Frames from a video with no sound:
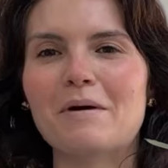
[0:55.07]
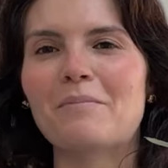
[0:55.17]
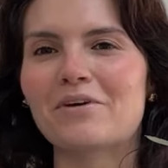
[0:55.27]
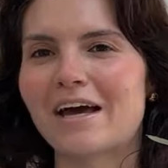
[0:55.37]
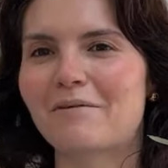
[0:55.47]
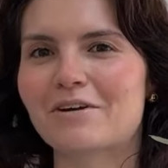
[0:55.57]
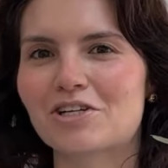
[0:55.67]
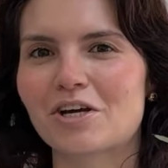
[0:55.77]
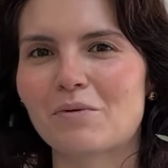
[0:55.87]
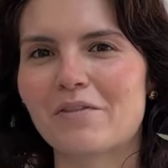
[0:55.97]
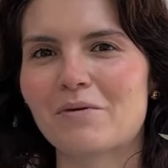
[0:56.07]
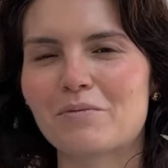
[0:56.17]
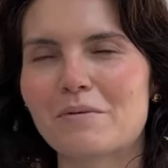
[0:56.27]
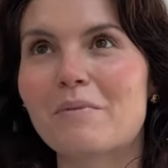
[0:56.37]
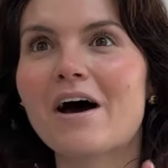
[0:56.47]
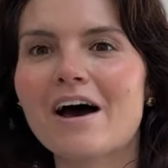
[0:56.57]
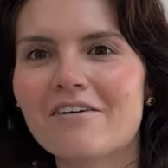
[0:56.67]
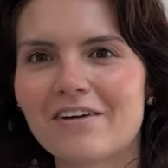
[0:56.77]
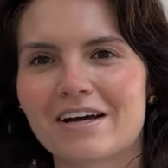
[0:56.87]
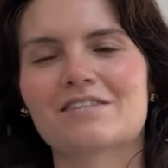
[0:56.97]
But yeah, I'm going to show you one that would be
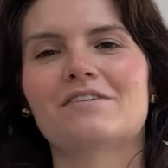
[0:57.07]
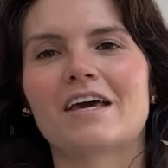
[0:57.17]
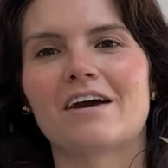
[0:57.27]
perfect for year